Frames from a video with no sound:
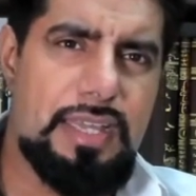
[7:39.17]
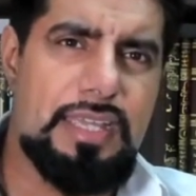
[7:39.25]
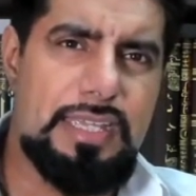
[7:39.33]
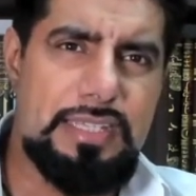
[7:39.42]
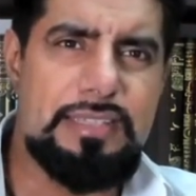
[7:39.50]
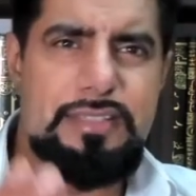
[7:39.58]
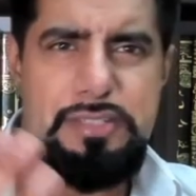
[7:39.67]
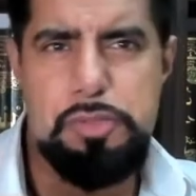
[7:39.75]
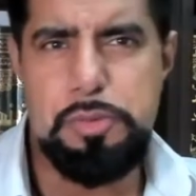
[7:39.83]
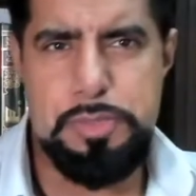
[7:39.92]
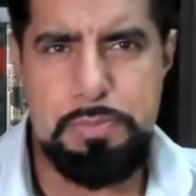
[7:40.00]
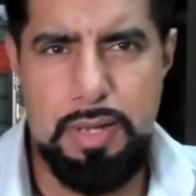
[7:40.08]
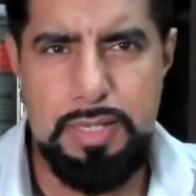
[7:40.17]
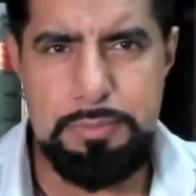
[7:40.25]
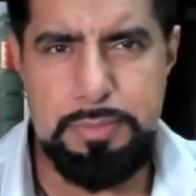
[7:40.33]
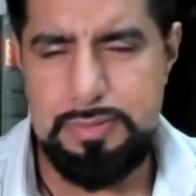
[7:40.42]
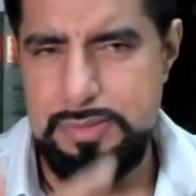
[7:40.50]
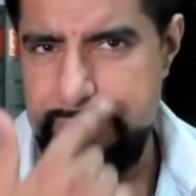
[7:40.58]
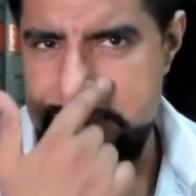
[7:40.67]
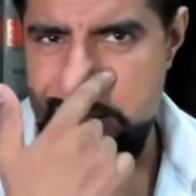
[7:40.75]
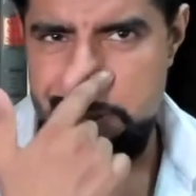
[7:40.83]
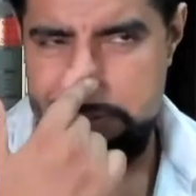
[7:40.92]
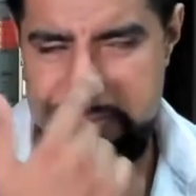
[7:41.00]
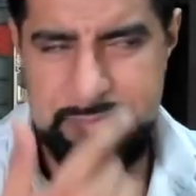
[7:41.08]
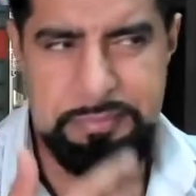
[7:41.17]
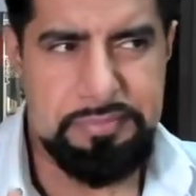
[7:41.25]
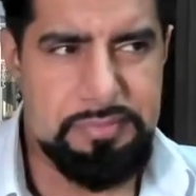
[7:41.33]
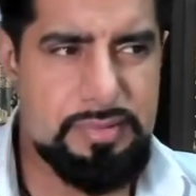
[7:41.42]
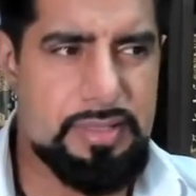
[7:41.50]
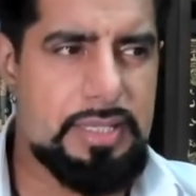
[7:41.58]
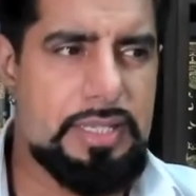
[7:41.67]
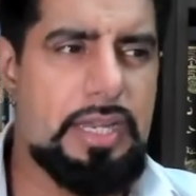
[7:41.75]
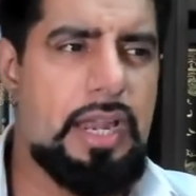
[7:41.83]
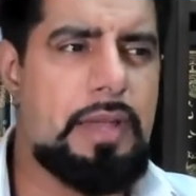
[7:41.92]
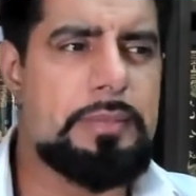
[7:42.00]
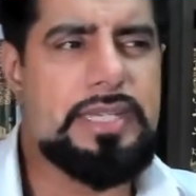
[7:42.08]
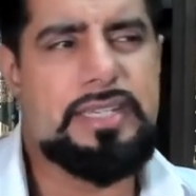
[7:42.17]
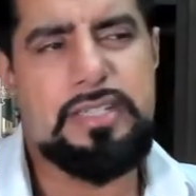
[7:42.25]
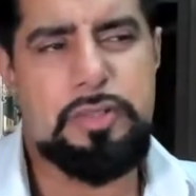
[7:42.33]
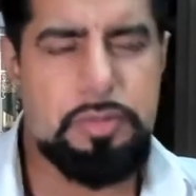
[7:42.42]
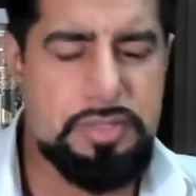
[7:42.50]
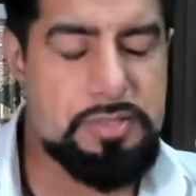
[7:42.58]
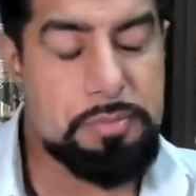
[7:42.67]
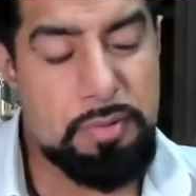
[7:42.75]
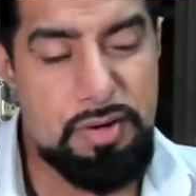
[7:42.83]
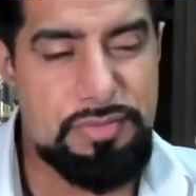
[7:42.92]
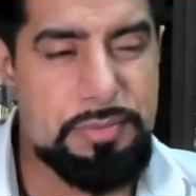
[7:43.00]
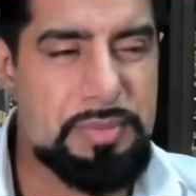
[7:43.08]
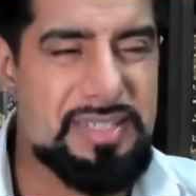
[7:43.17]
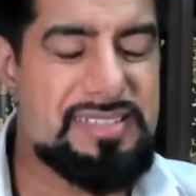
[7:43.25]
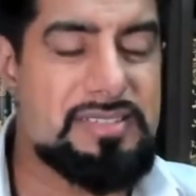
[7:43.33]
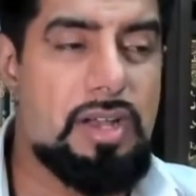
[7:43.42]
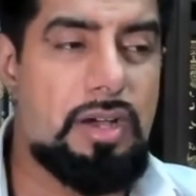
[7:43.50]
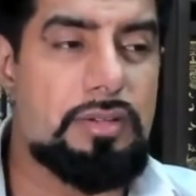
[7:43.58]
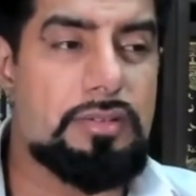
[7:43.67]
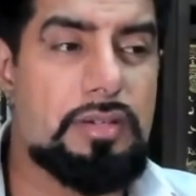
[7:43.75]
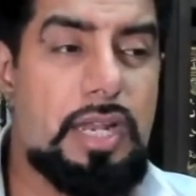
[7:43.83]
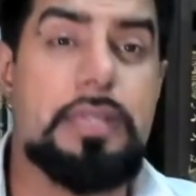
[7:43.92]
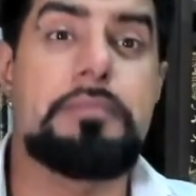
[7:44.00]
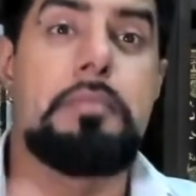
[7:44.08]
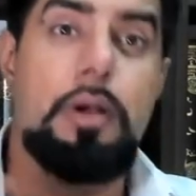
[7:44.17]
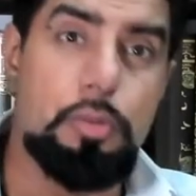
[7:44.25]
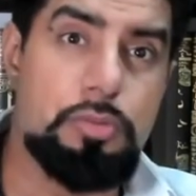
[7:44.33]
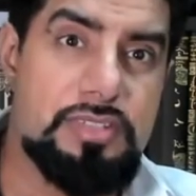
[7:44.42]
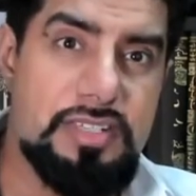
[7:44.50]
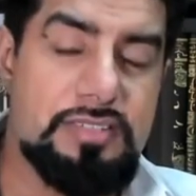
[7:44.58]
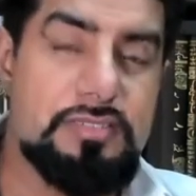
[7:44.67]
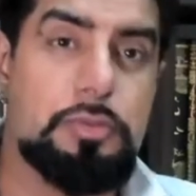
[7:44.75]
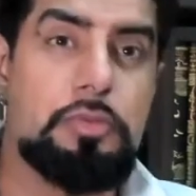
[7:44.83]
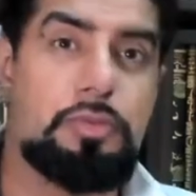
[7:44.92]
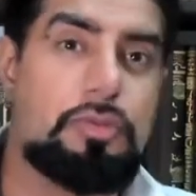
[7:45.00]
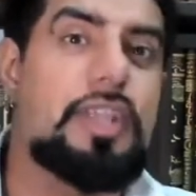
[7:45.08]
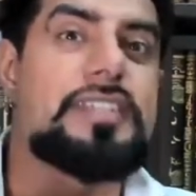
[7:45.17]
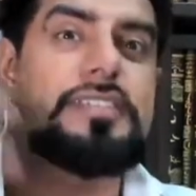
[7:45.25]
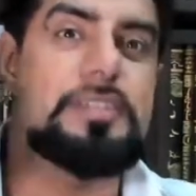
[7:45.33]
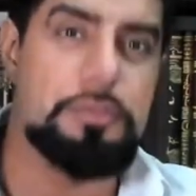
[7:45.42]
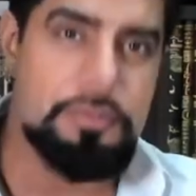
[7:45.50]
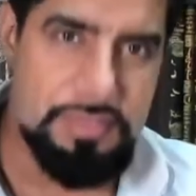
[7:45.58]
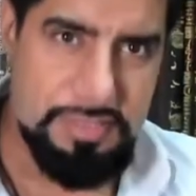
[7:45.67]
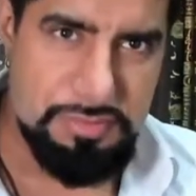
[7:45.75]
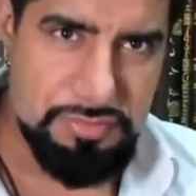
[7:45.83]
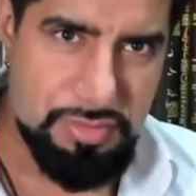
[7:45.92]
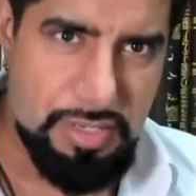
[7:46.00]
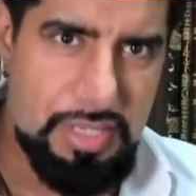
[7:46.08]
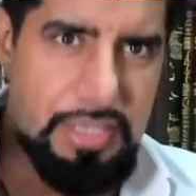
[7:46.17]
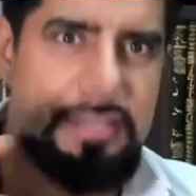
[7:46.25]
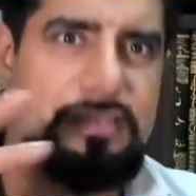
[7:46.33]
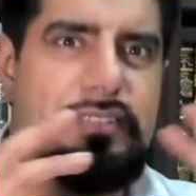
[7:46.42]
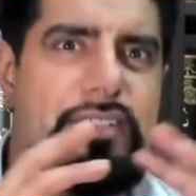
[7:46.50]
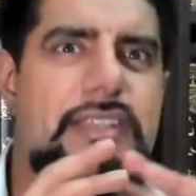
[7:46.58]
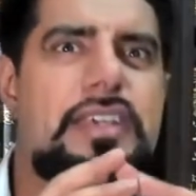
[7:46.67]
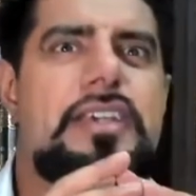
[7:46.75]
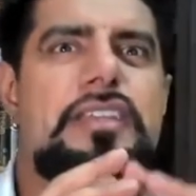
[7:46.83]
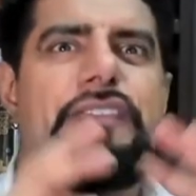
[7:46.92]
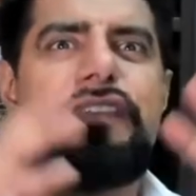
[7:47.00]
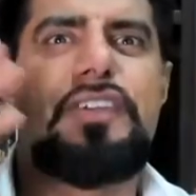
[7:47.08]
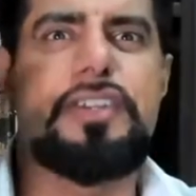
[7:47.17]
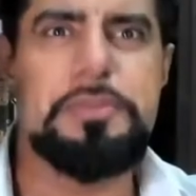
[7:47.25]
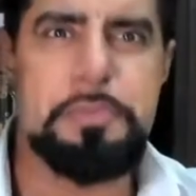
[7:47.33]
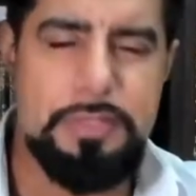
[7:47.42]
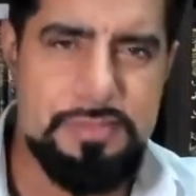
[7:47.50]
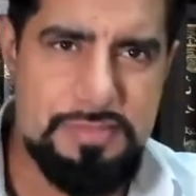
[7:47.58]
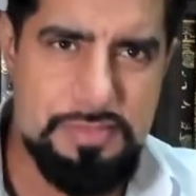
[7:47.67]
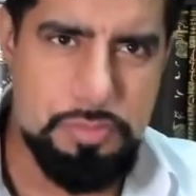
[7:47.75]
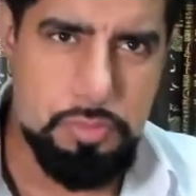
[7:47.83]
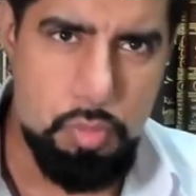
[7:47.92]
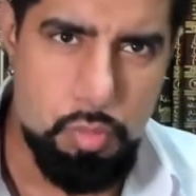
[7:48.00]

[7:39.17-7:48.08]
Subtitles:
in the Jewish Bible. He's not. He's a prophet, but he's not like Moses, who rescues the Israelites and the first person to